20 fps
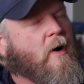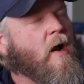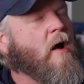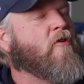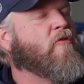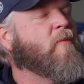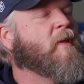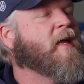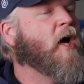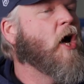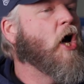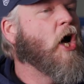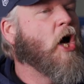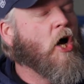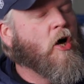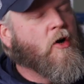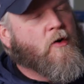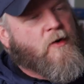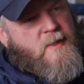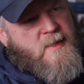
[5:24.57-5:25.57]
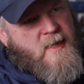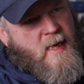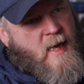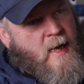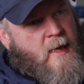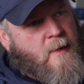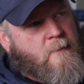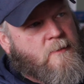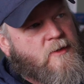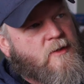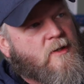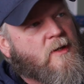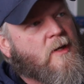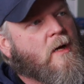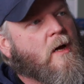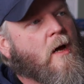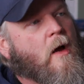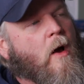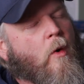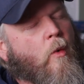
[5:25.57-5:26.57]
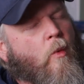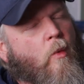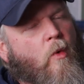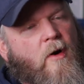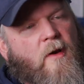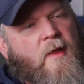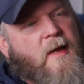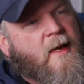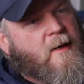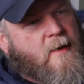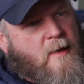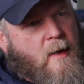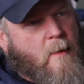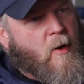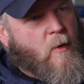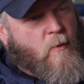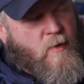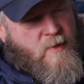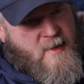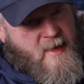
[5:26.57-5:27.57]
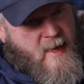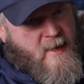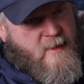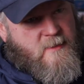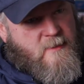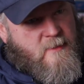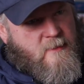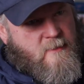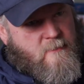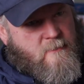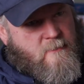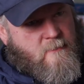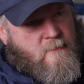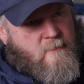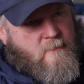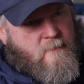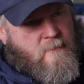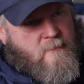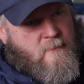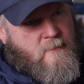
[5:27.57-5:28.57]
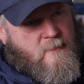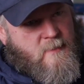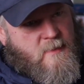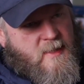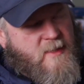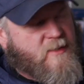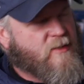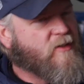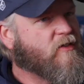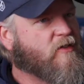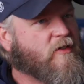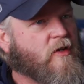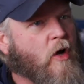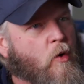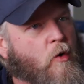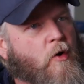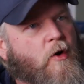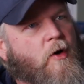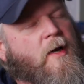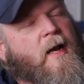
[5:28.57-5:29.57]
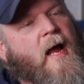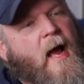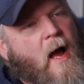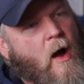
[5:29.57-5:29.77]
probably 100 times, what are they gonna come up with next? This is so good.